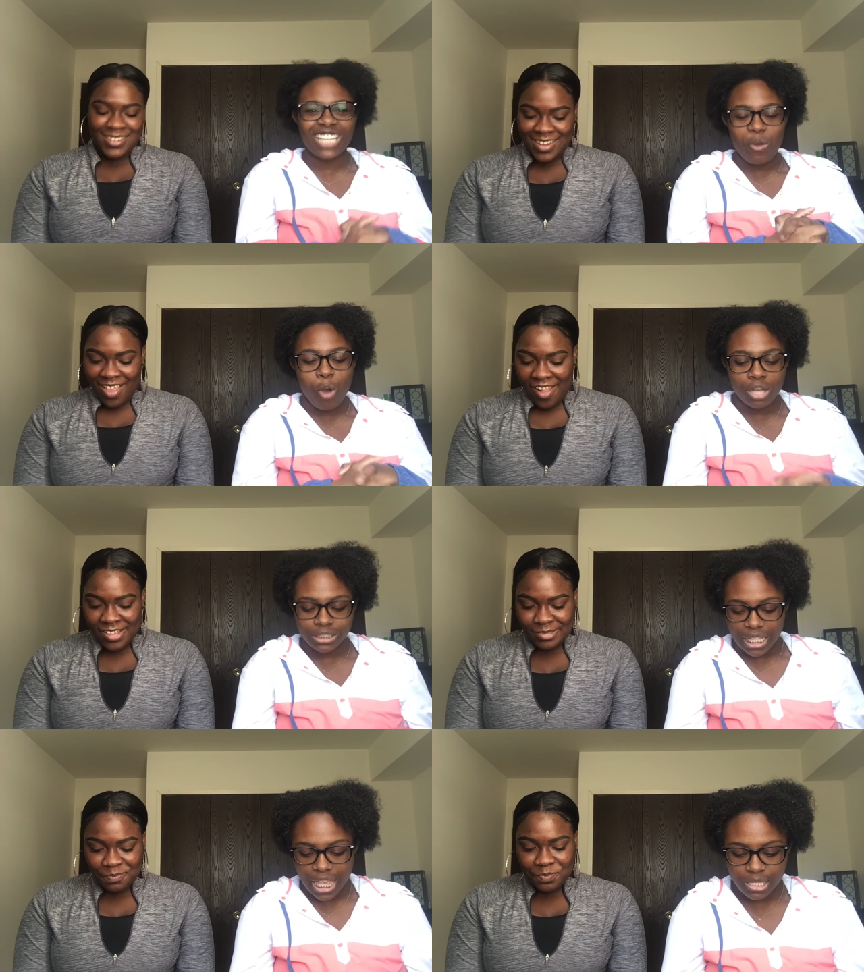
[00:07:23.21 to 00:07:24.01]
Speaker 1: Well,
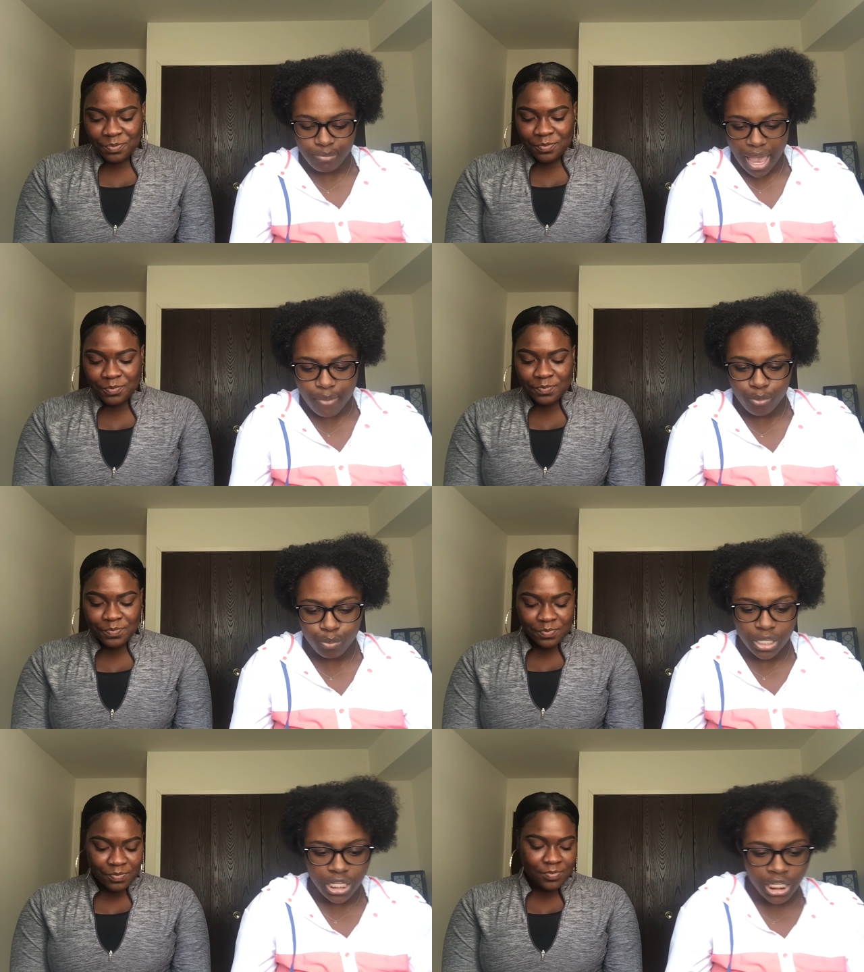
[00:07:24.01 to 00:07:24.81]
I guess mine would
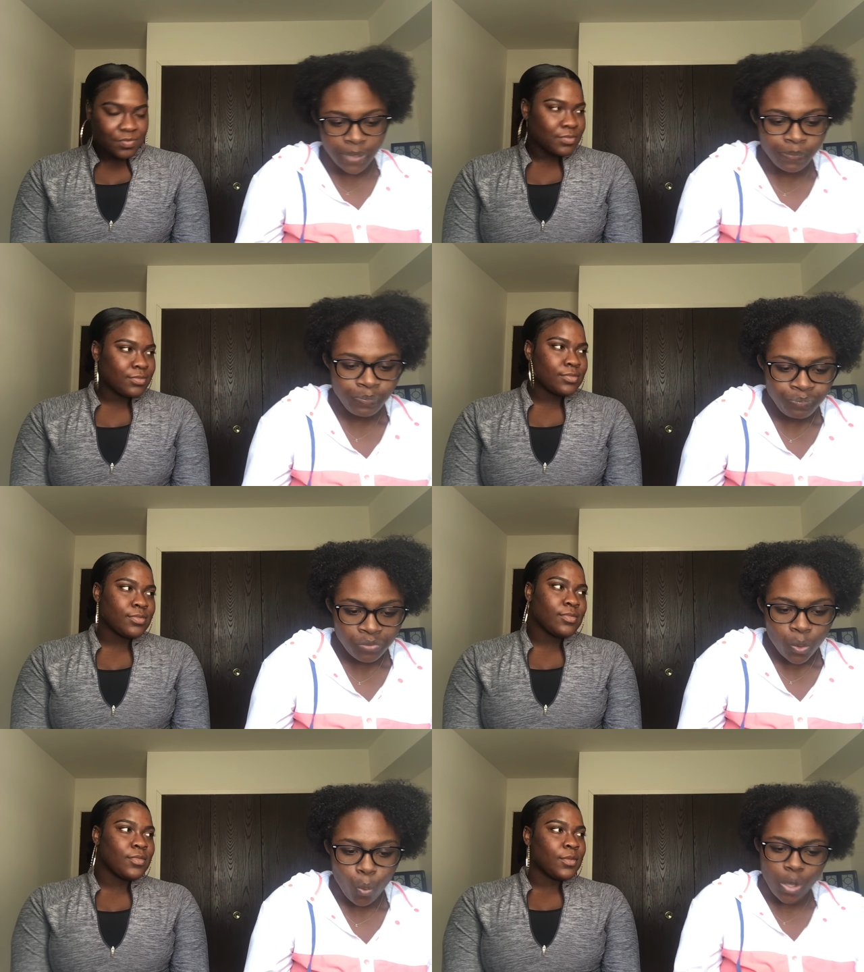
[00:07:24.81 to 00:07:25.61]
be
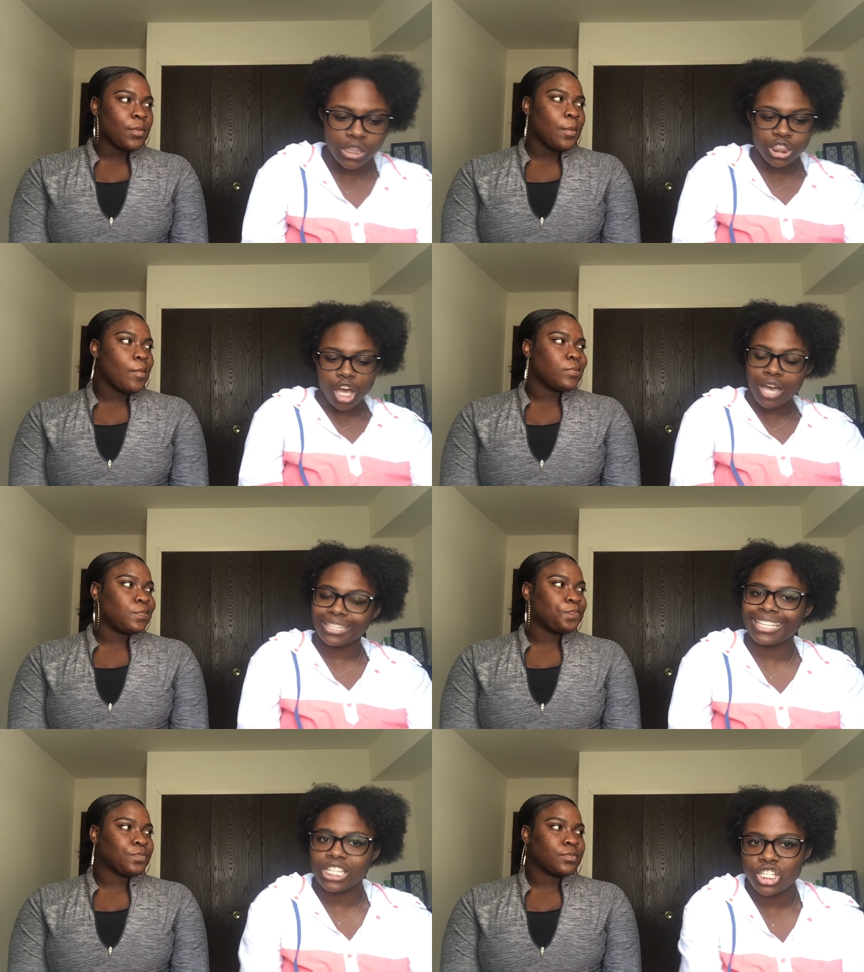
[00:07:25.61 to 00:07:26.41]
one
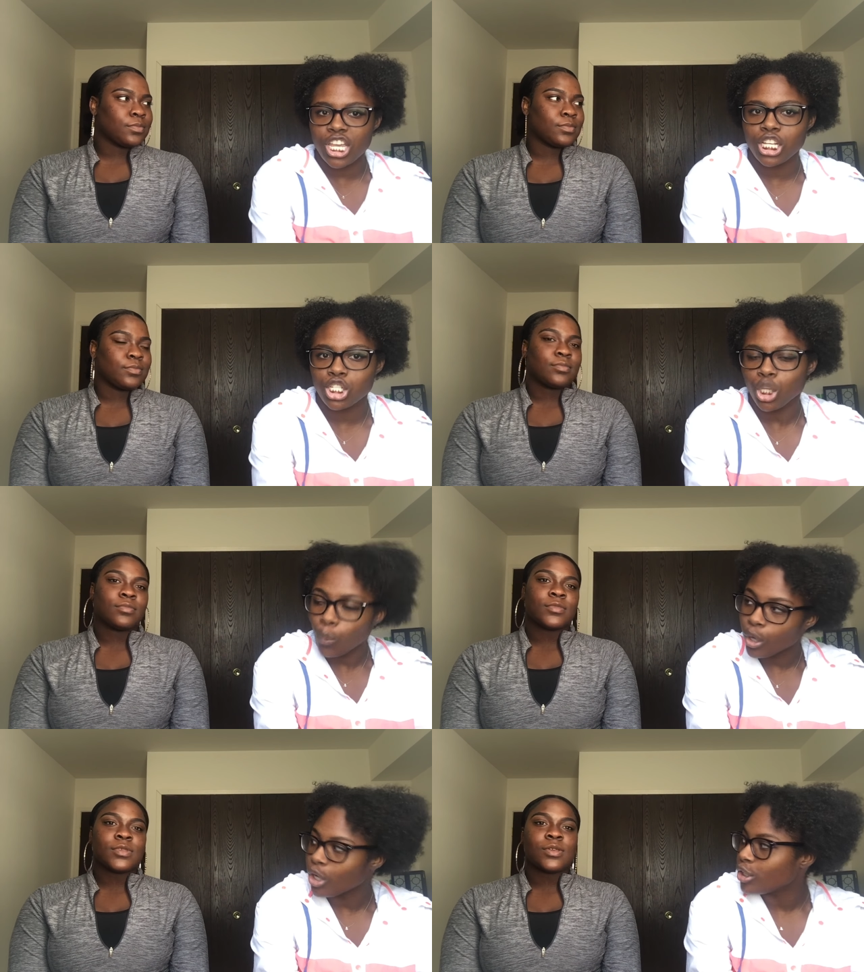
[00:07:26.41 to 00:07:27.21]
thought can change the
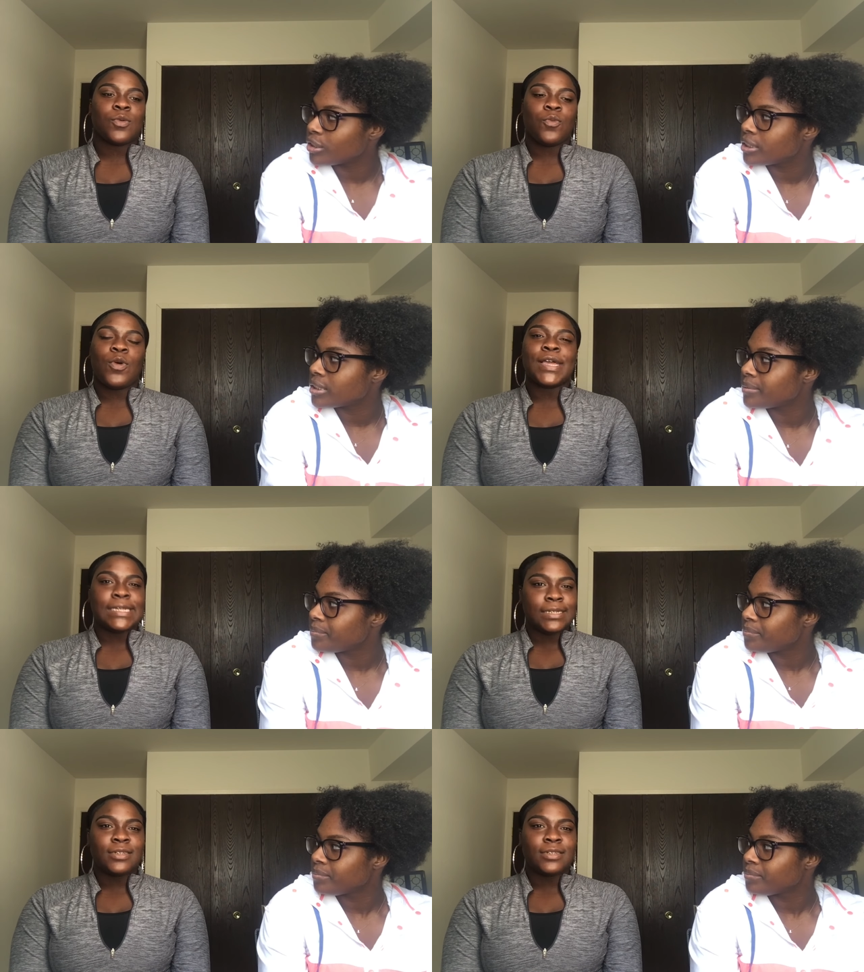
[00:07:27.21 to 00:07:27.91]
world. One.